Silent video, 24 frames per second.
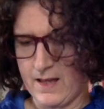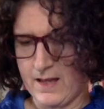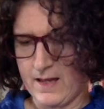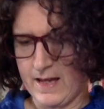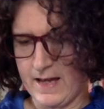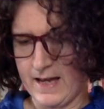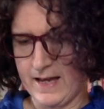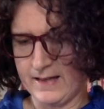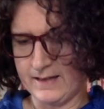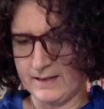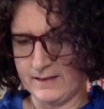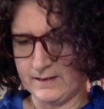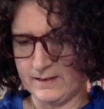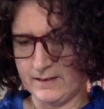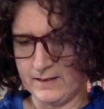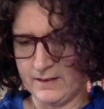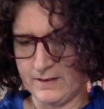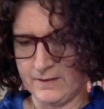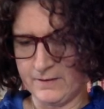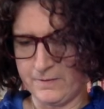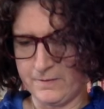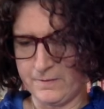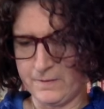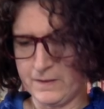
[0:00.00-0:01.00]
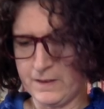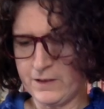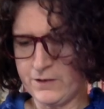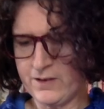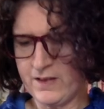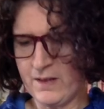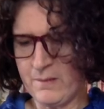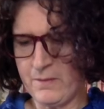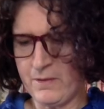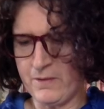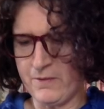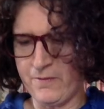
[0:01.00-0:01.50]
And finish
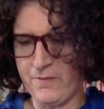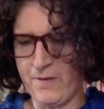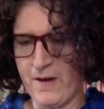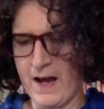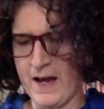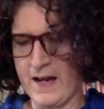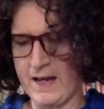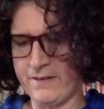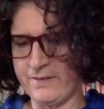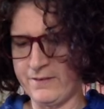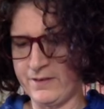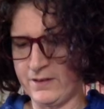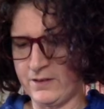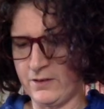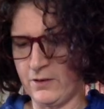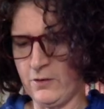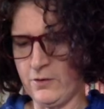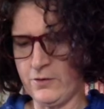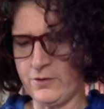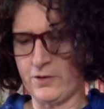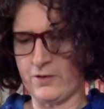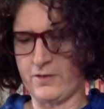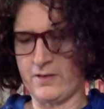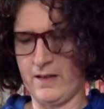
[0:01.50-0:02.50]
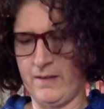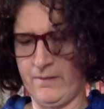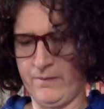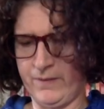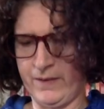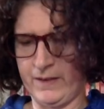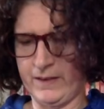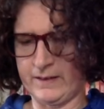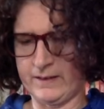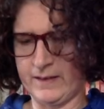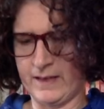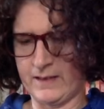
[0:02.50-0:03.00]
number 5 is also
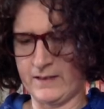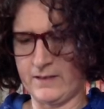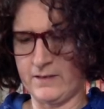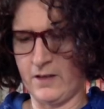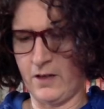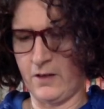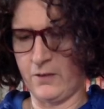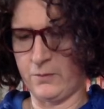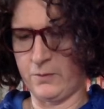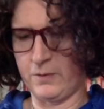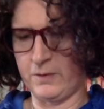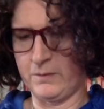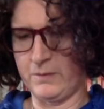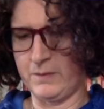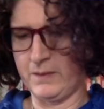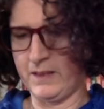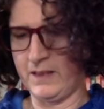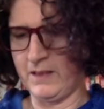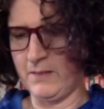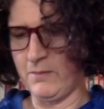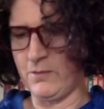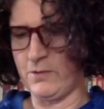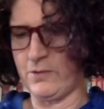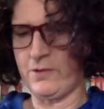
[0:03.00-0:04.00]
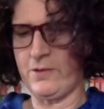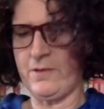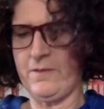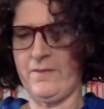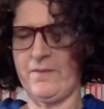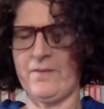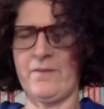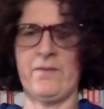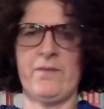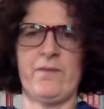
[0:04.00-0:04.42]
something that's not with me anymore.